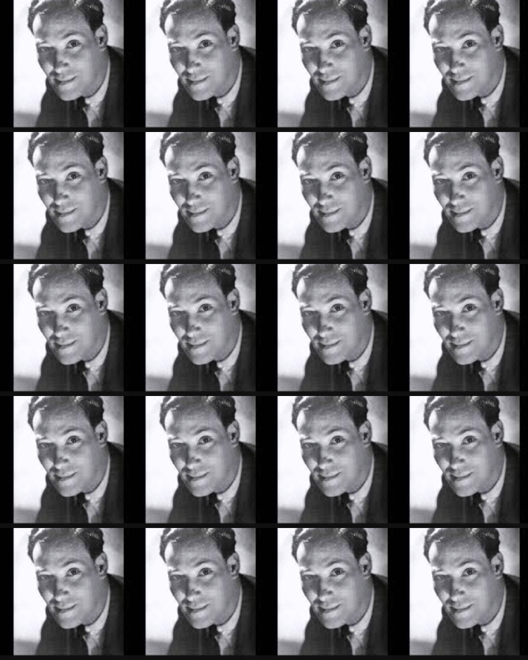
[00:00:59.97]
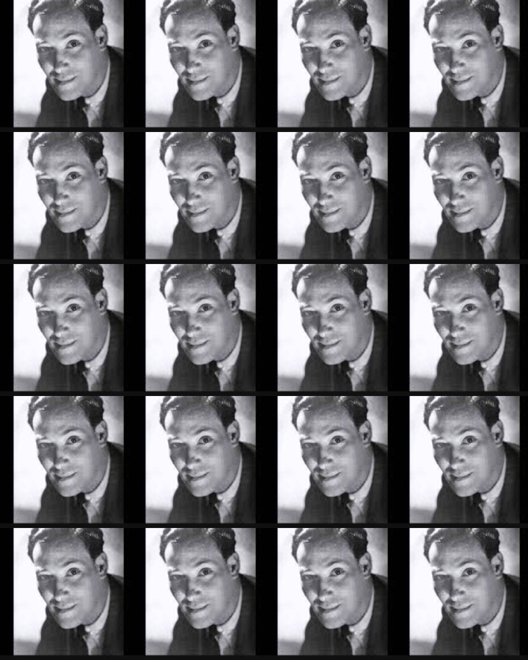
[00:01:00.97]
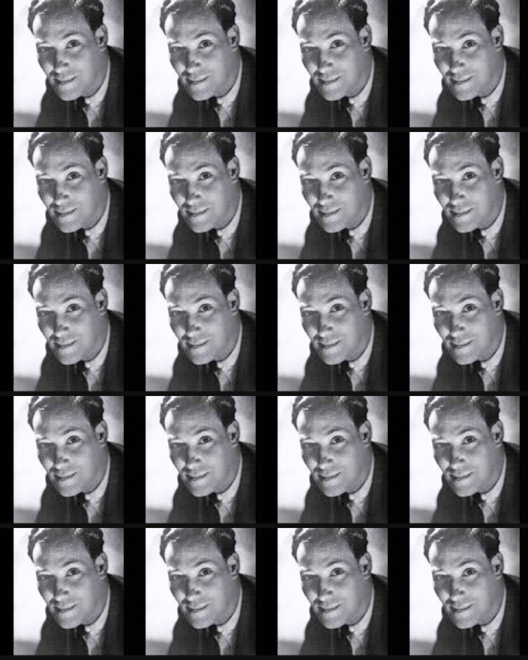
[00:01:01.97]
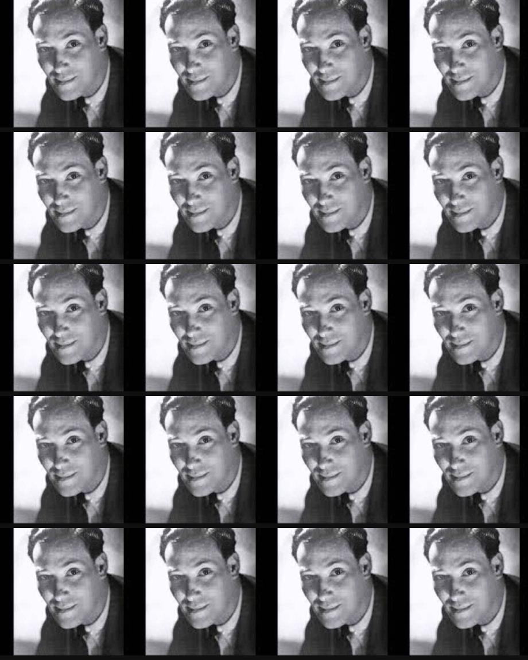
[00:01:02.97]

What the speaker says: [no speech]